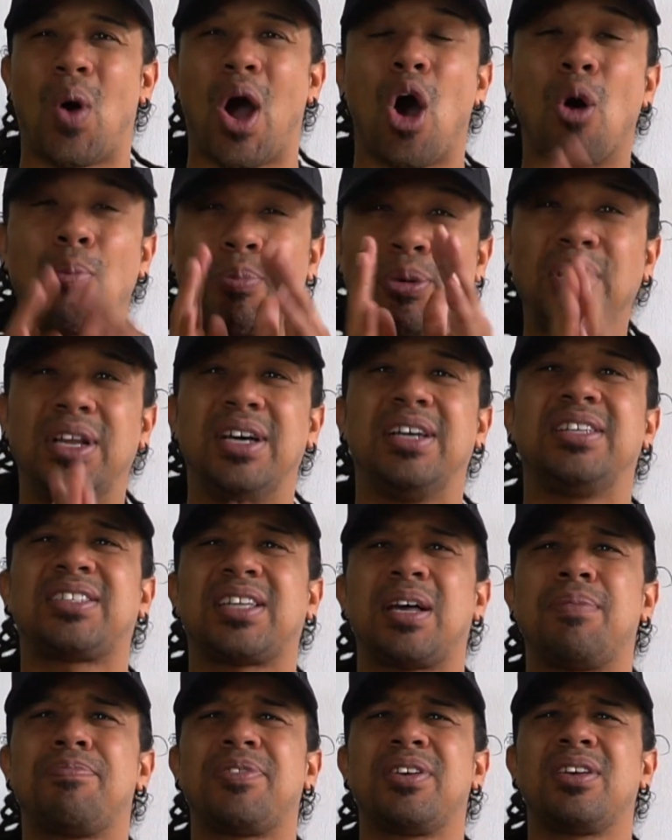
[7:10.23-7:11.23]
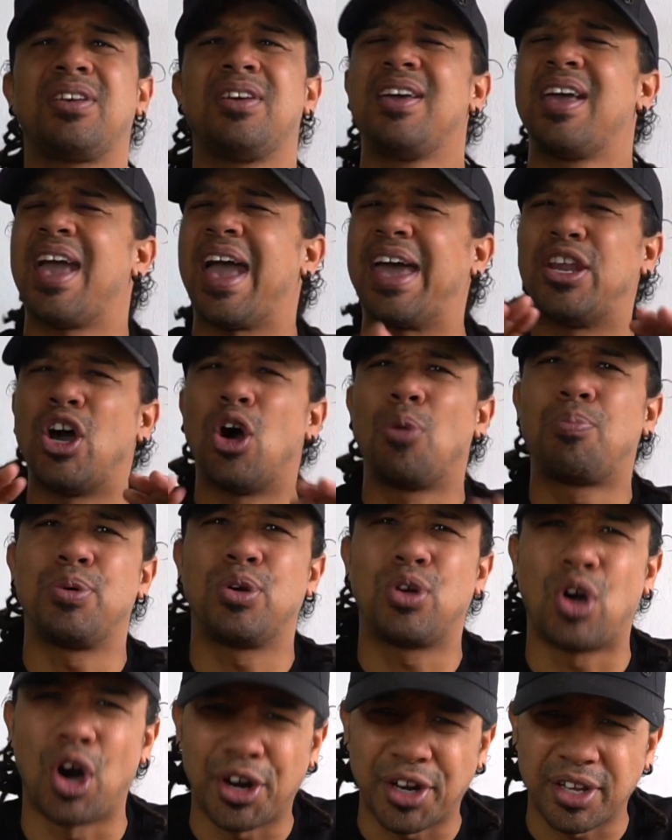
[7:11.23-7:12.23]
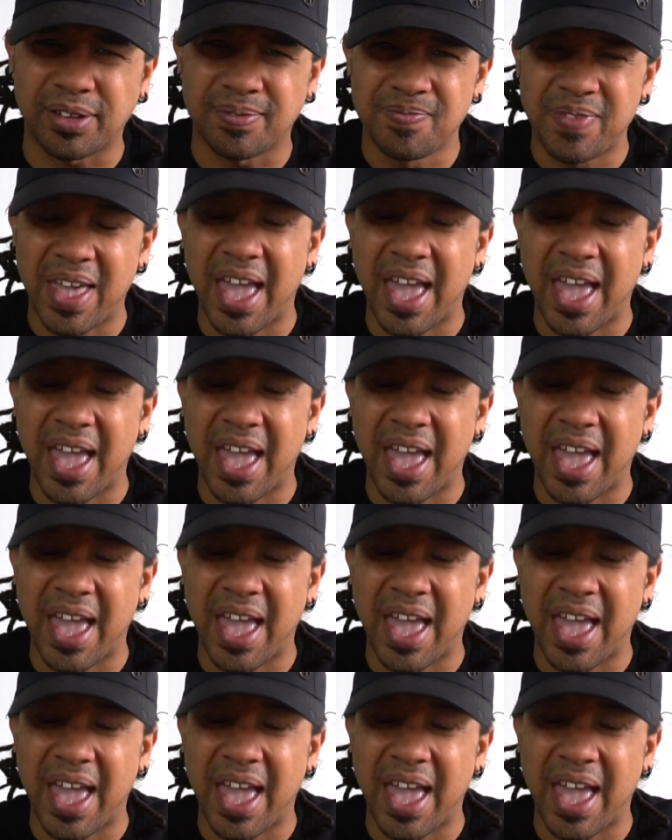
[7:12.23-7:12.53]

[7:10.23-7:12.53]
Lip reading: I hope you learned something, and I hope you got it.